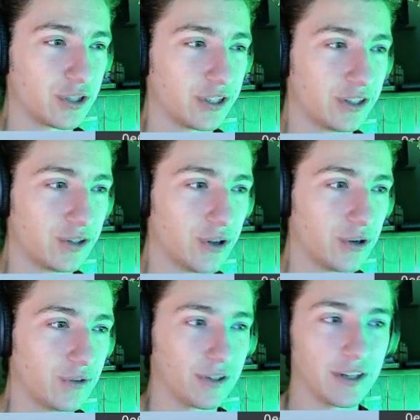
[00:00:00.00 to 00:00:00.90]
a little
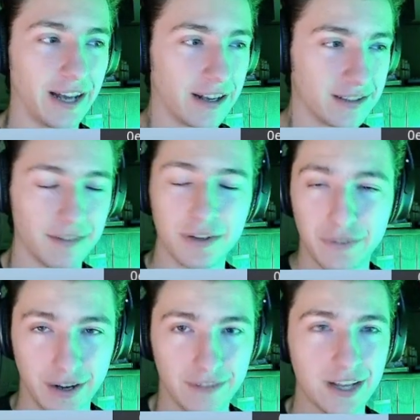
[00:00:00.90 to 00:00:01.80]
over. Yeah,
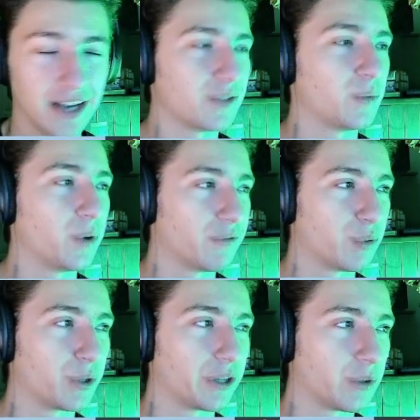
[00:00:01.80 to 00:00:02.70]

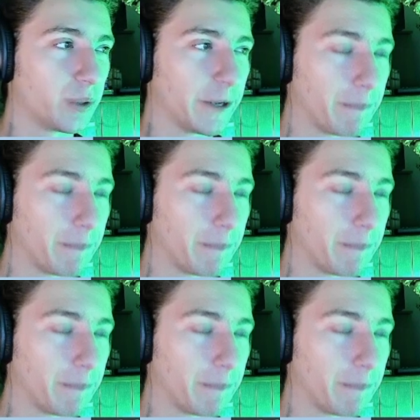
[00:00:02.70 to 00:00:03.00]
75,143.